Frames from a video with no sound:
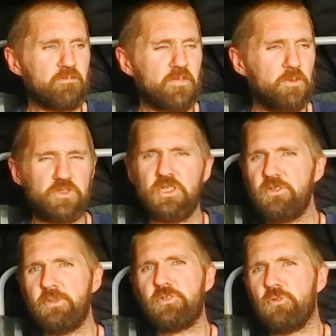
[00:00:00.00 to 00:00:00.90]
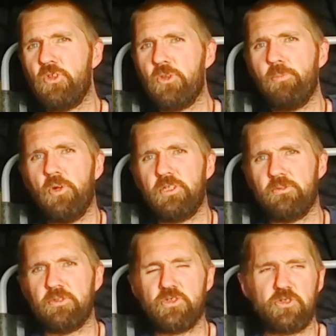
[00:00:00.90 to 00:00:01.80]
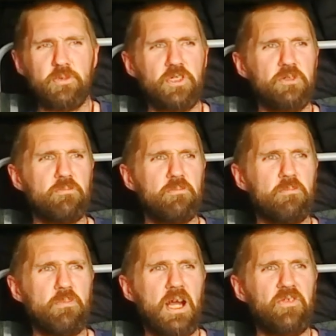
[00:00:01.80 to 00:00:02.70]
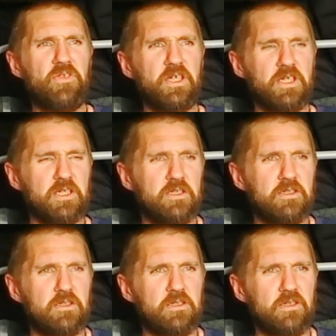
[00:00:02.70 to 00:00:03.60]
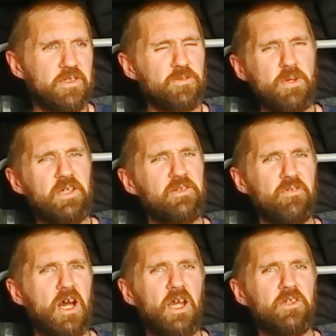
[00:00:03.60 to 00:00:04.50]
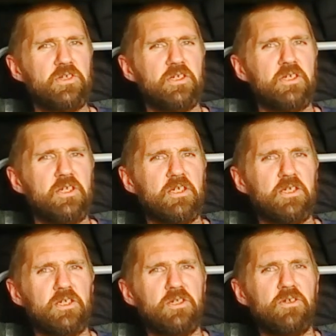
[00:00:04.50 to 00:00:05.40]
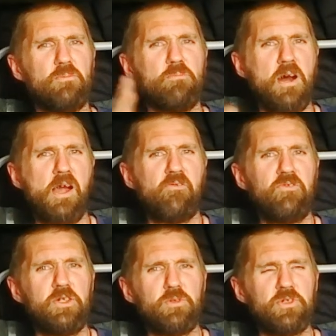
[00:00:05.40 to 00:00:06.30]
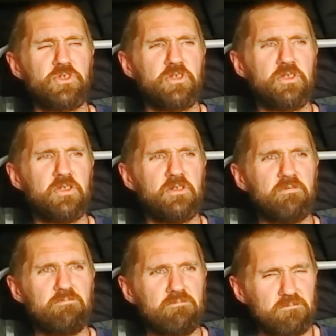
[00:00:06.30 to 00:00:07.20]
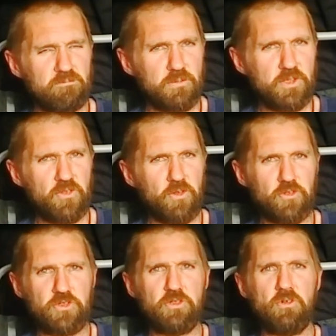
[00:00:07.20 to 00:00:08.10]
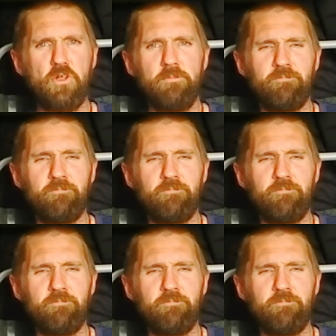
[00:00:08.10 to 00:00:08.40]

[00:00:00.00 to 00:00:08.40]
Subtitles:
Which leads me to another point which some of you might think, and this might divide my viewers, but your thoughts are your own.